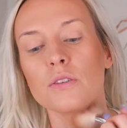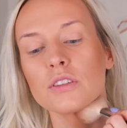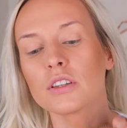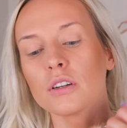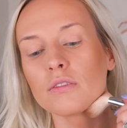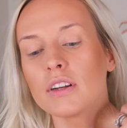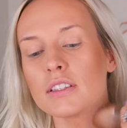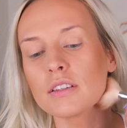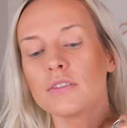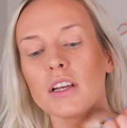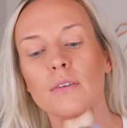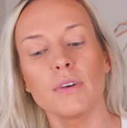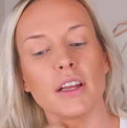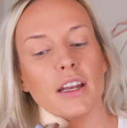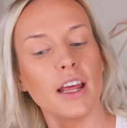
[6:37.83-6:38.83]
I'm just gonna run some
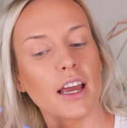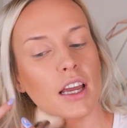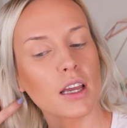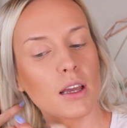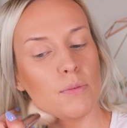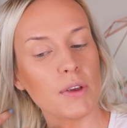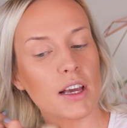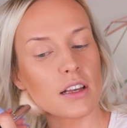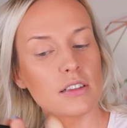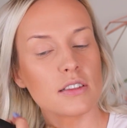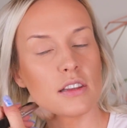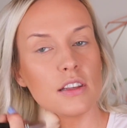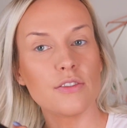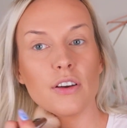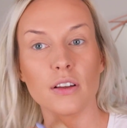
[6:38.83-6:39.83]
down my neck
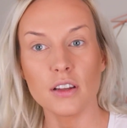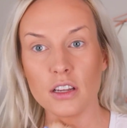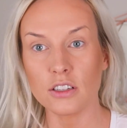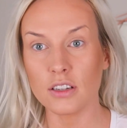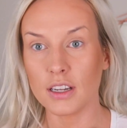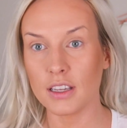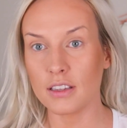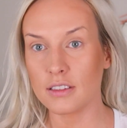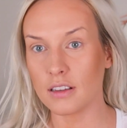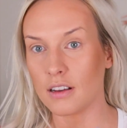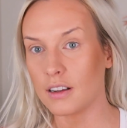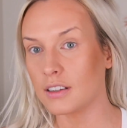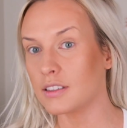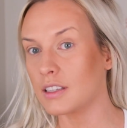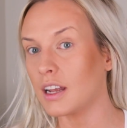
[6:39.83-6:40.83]
because the foundation is
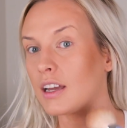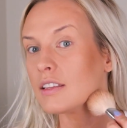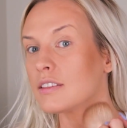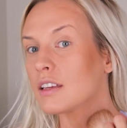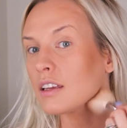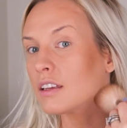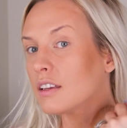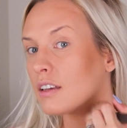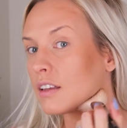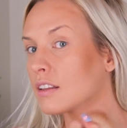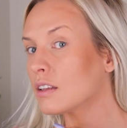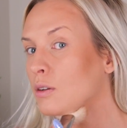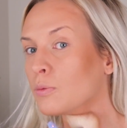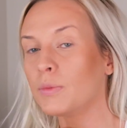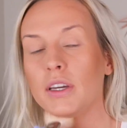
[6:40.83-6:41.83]
oxidizing a
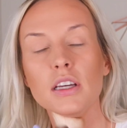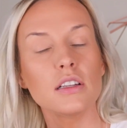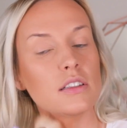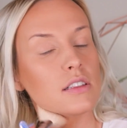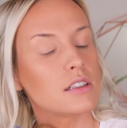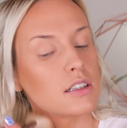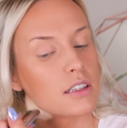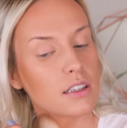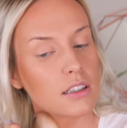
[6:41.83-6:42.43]
little bit.